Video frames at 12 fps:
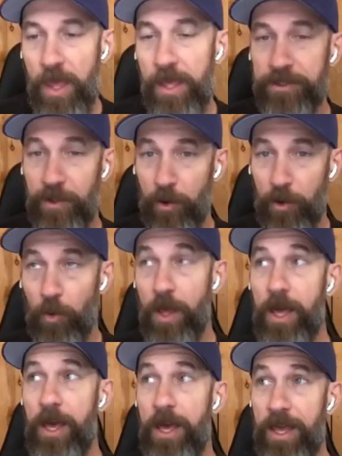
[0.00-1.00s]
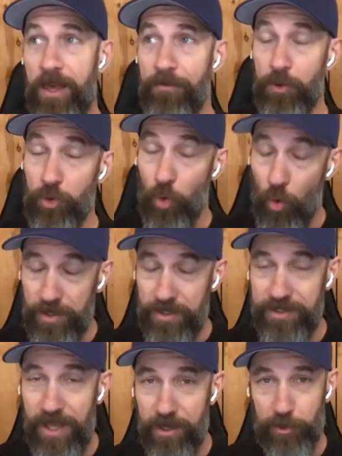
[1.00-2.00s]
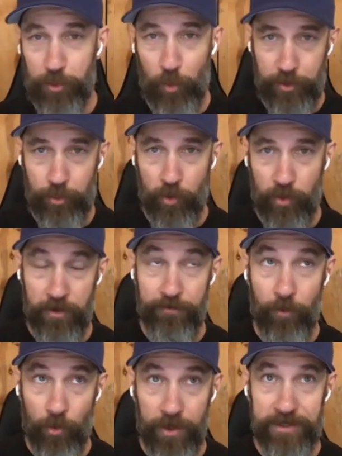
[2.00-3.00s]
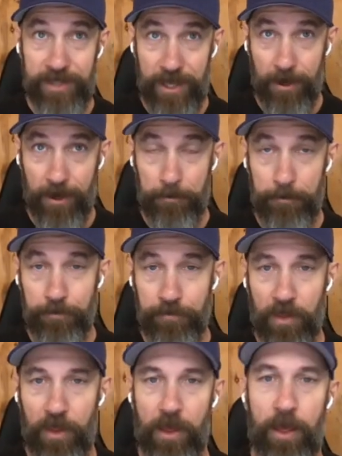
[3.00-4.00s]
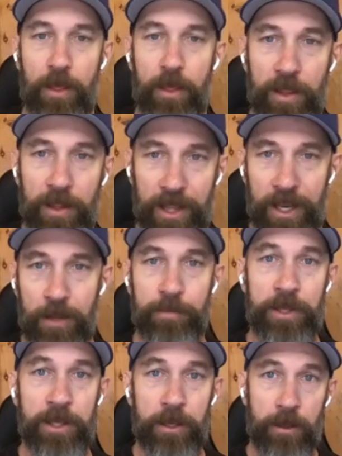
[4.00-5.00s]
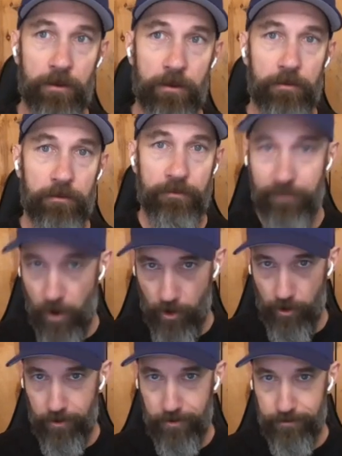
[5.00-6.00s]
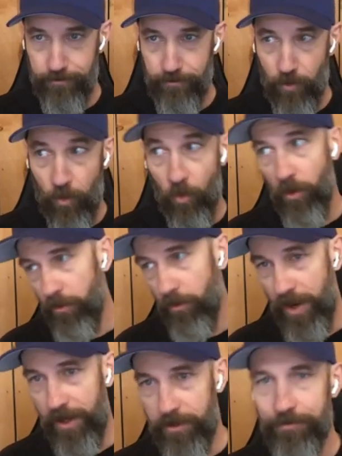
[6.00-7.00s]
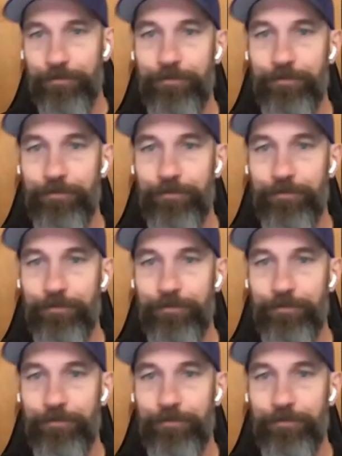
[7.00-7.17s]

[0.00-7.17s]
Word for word: So if you're going to take a 2024 exam, then let it be FAR or REG.